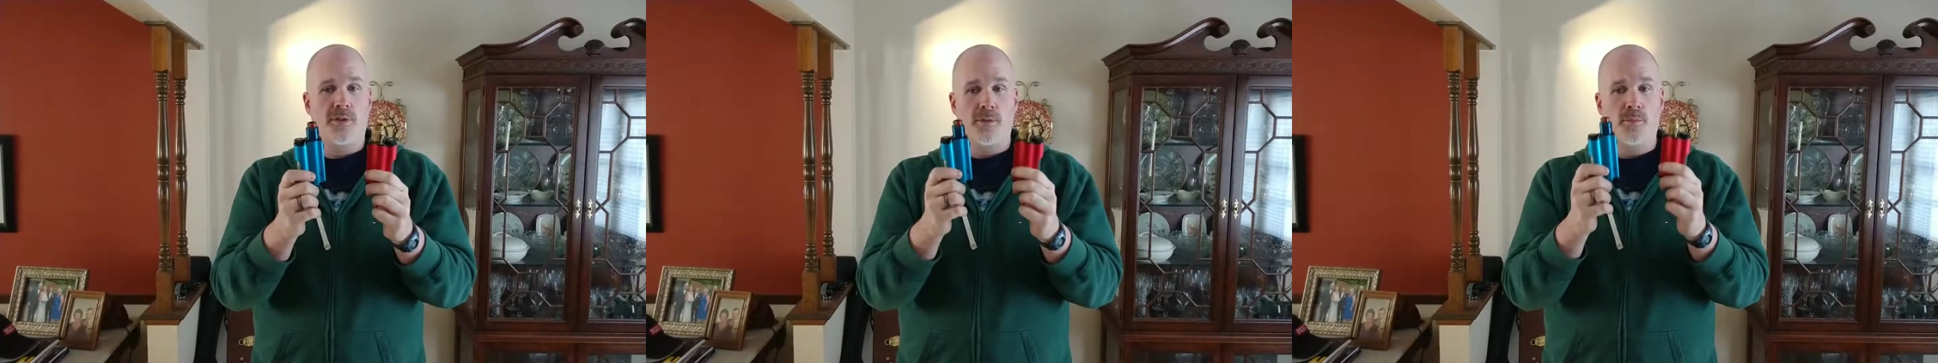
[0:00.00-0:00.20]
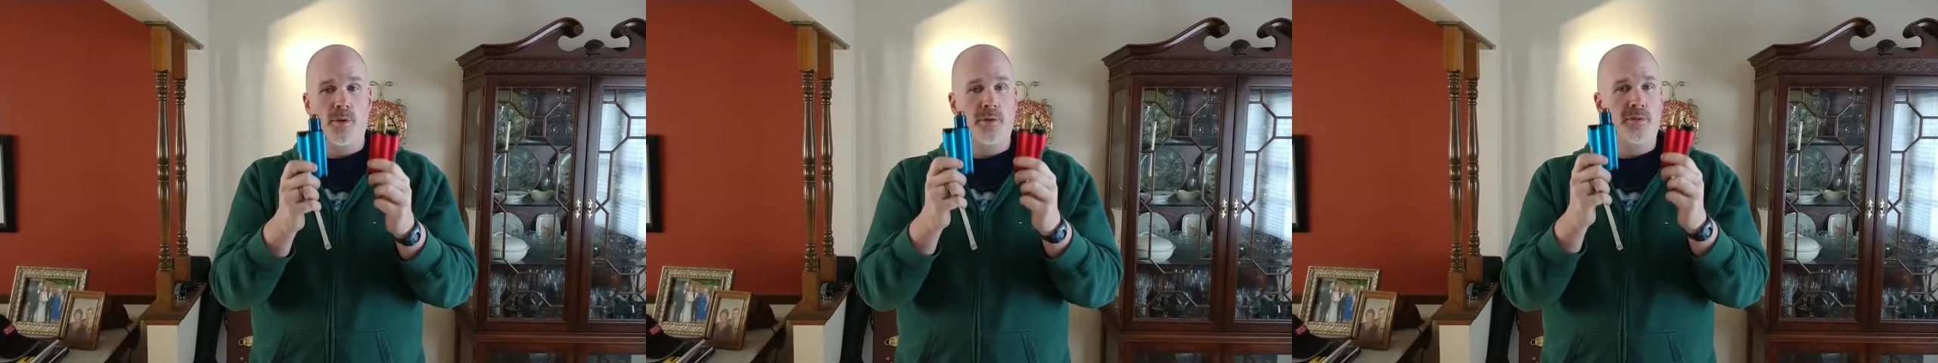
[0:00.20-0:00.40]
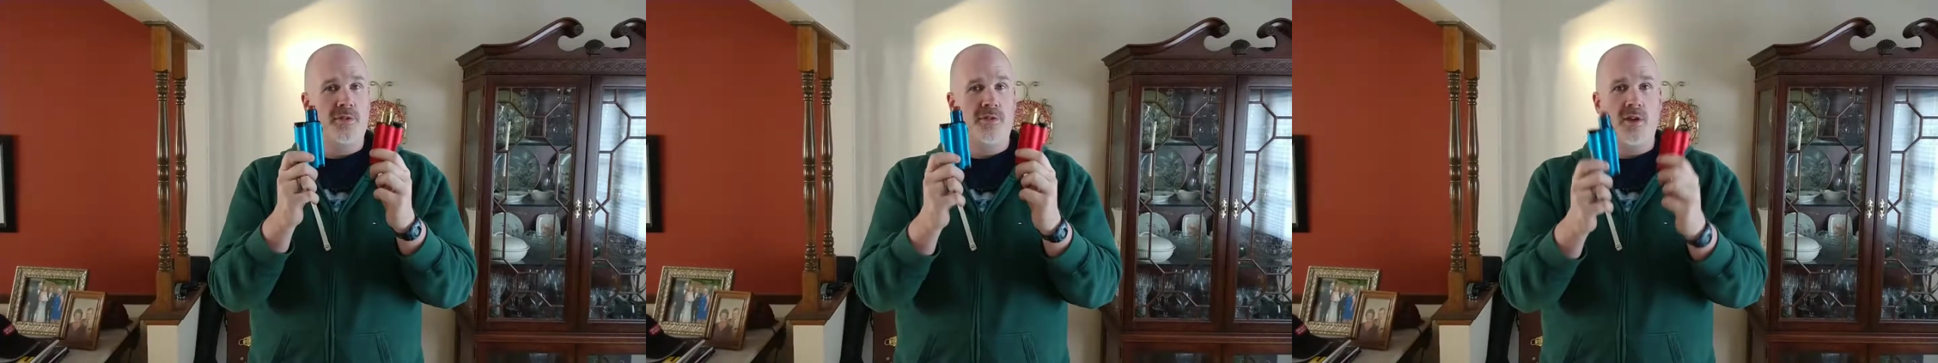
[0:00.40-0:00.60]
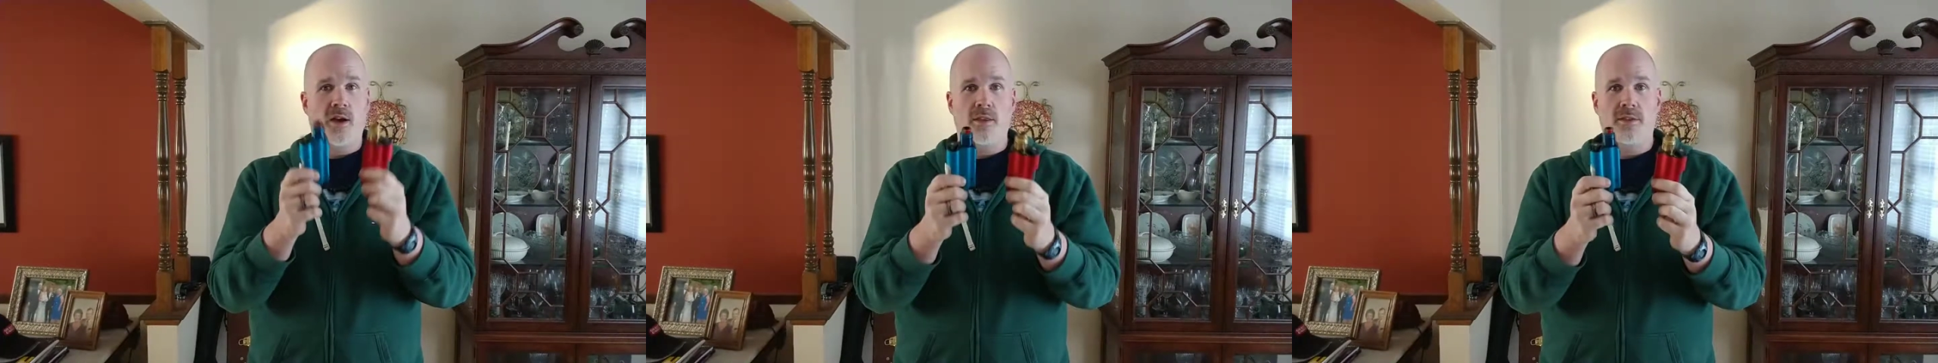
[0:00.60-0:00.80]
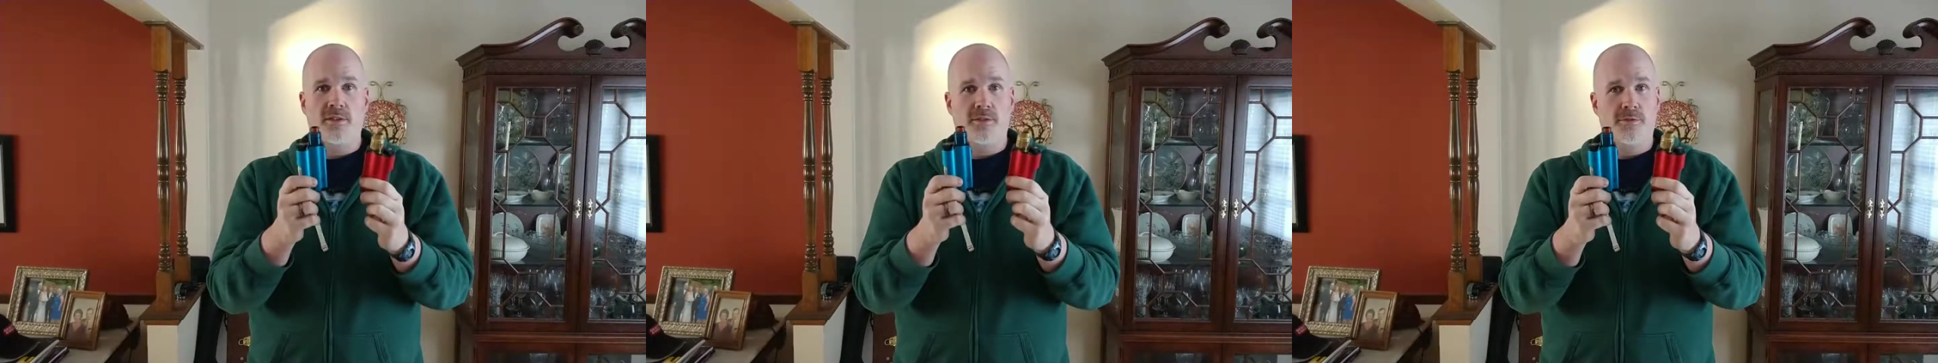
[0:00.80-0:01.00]
They're both
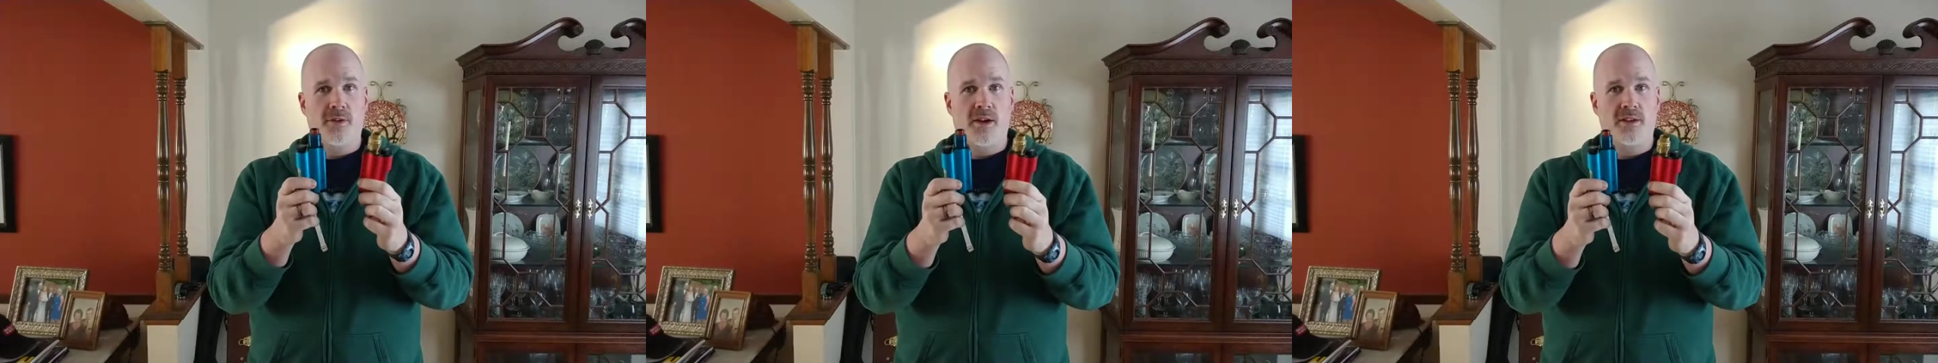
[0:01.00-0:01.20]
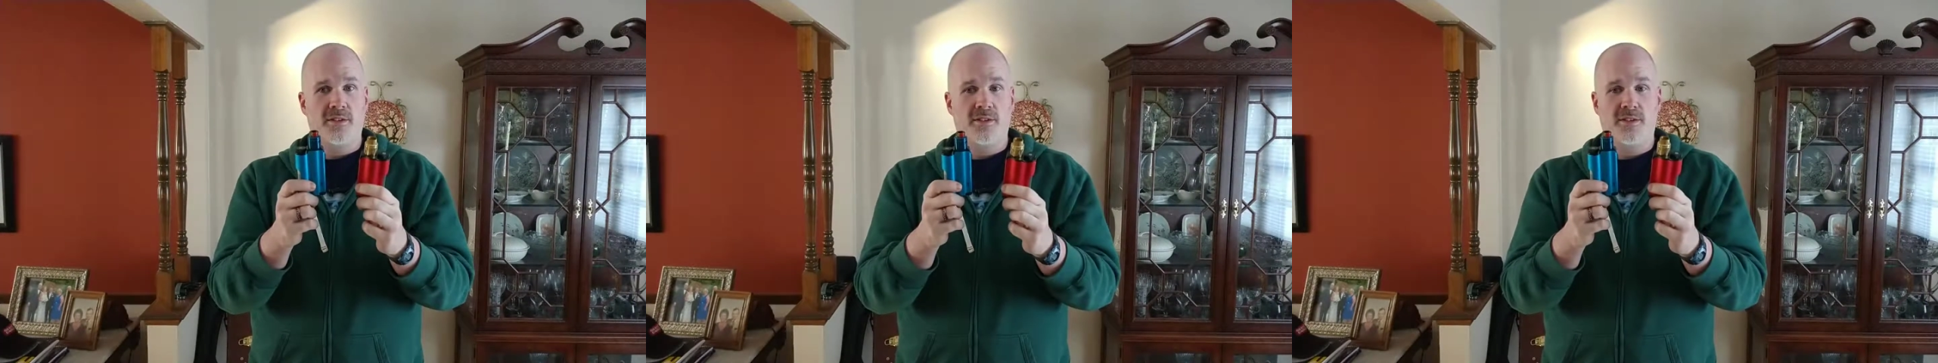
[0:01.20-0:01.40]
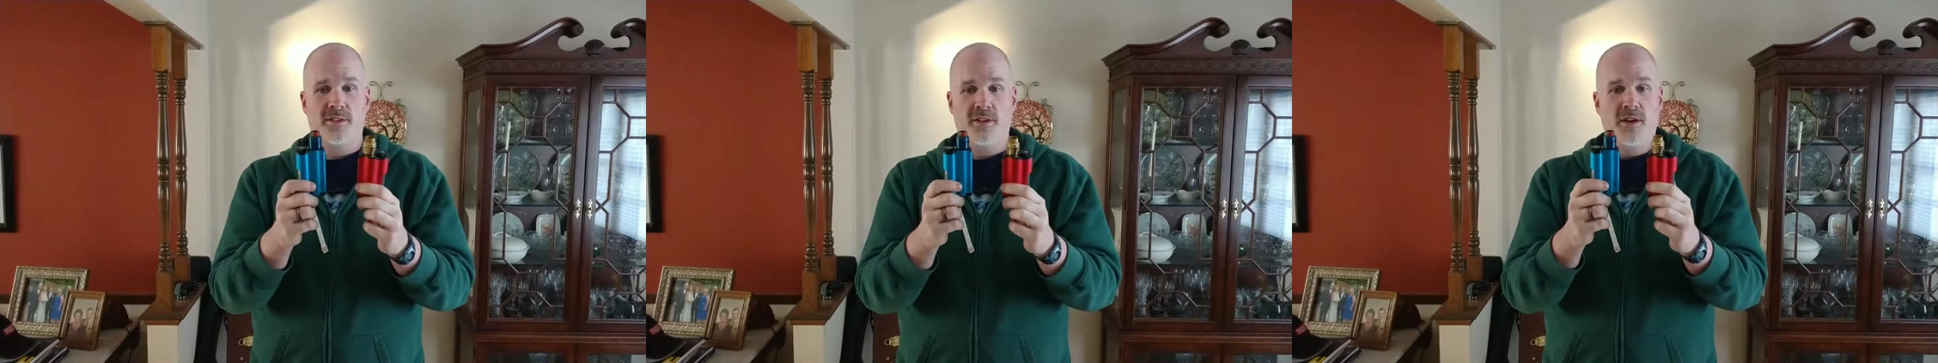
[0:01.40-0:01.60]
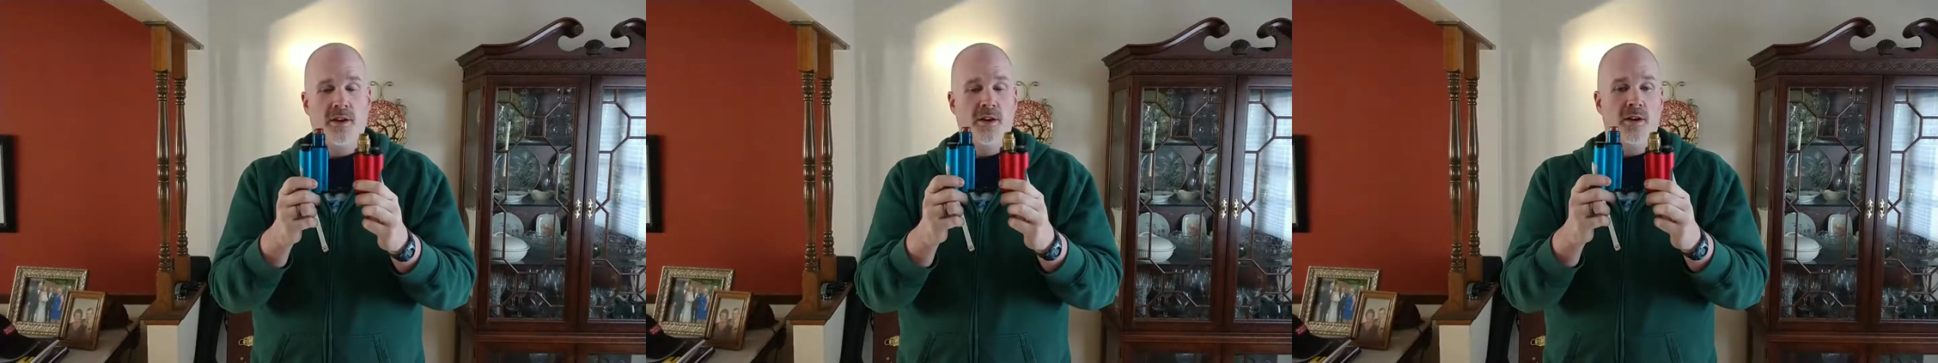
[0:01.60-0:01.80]
solid devices.